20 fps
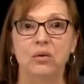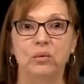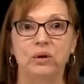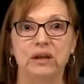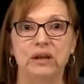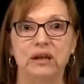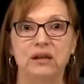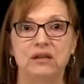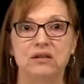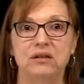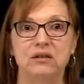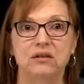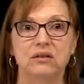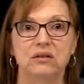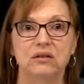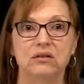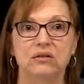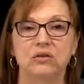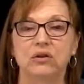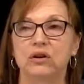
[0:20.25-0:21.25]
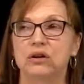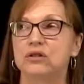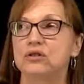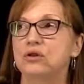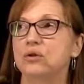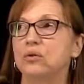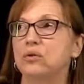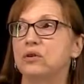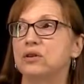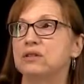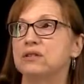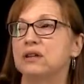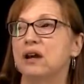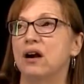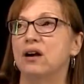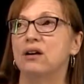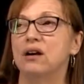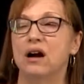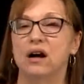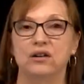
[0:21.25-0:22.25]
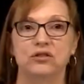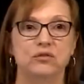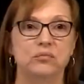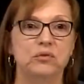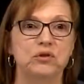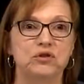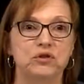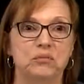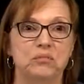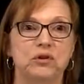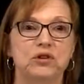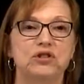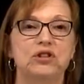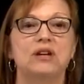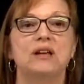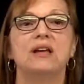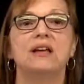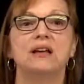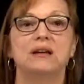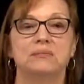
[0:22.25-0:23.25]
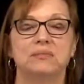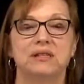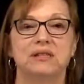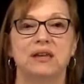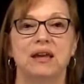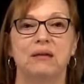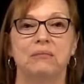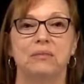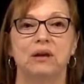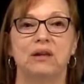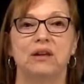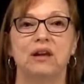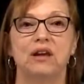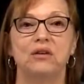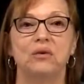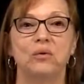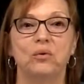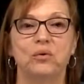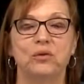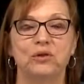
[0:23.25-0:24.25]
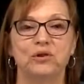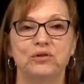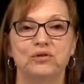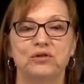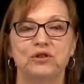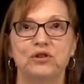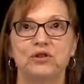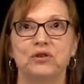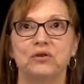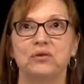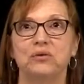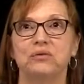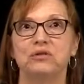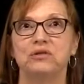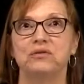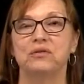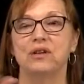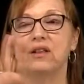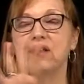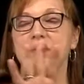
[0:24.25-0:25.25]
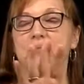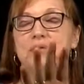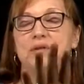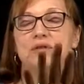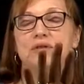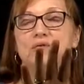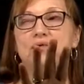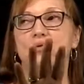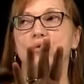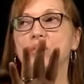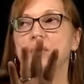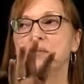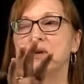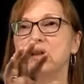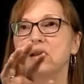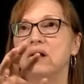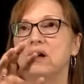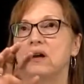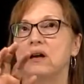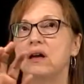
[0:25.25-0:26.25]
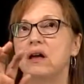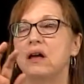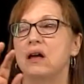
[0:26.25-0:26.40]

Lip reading: we need to look towards our contribution margin income statement in order to develop this formula.